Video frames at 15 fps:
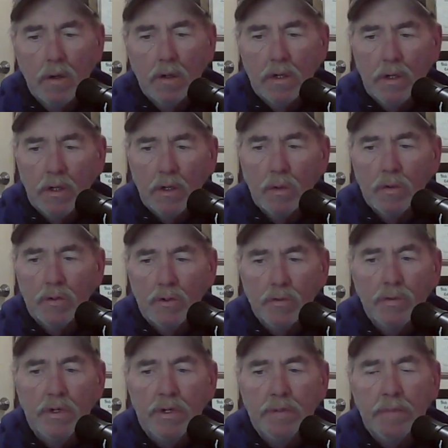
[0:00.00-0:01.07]
You know, you
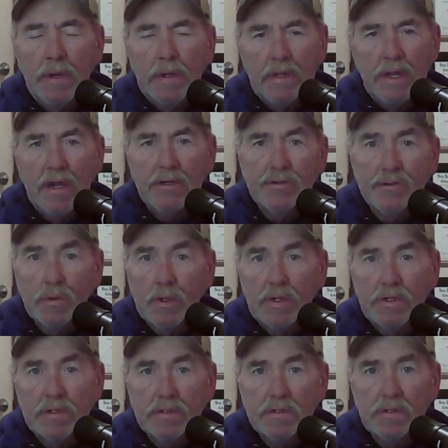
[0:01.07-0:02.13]
need to make that
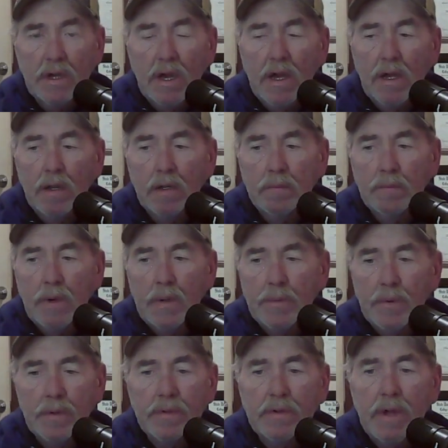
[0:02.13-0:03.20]
choice. And my
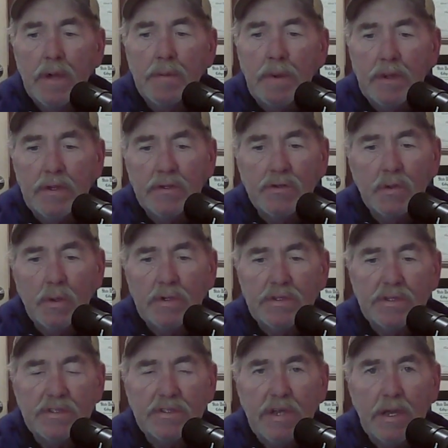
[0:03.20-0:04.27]
brother and I made the choice of
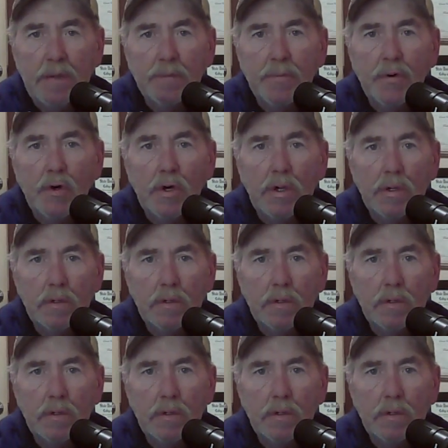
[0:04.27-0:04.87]
staying put.